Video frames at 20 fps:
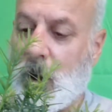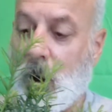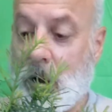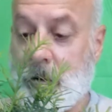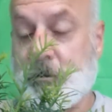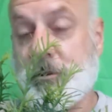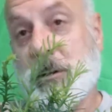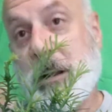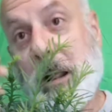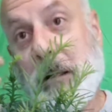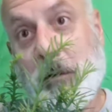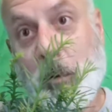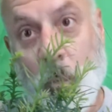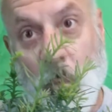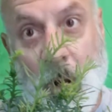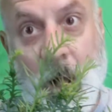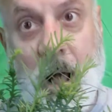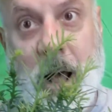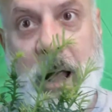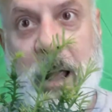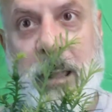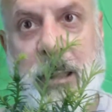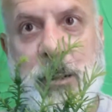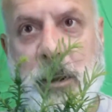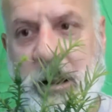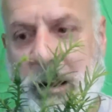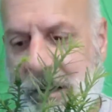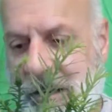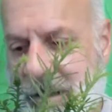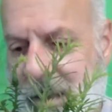understand the why, you
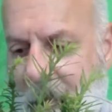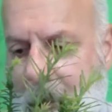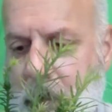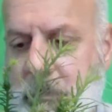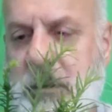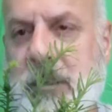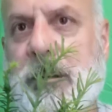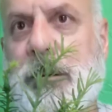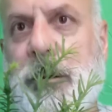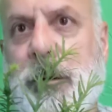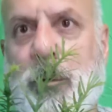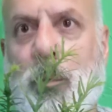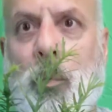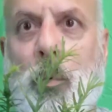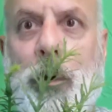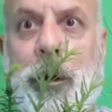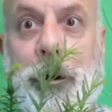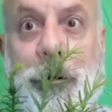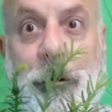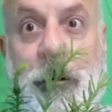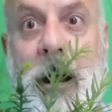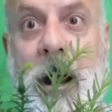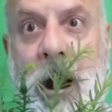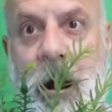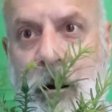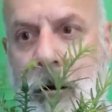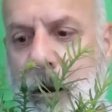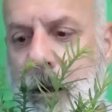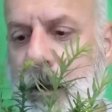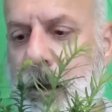can adapt it to your
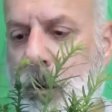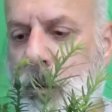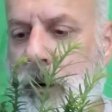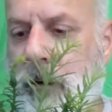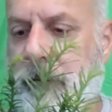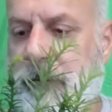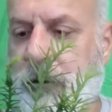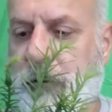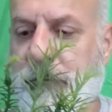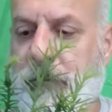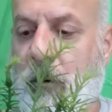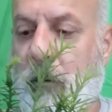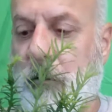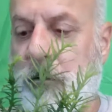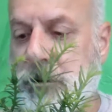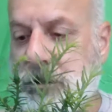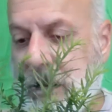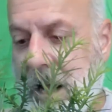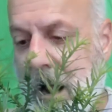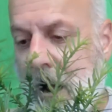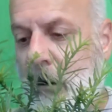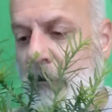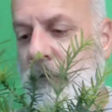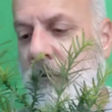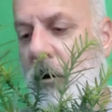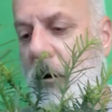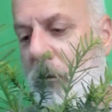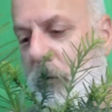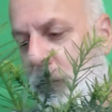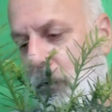area, where if you're farther south,
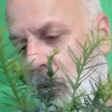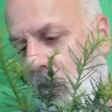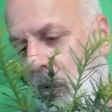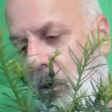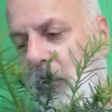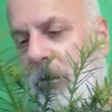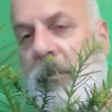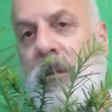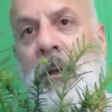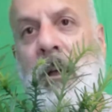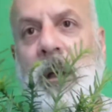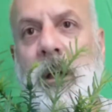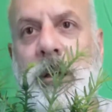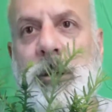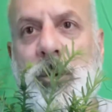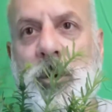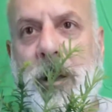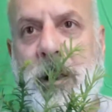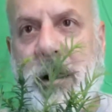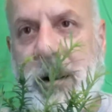farther north, you can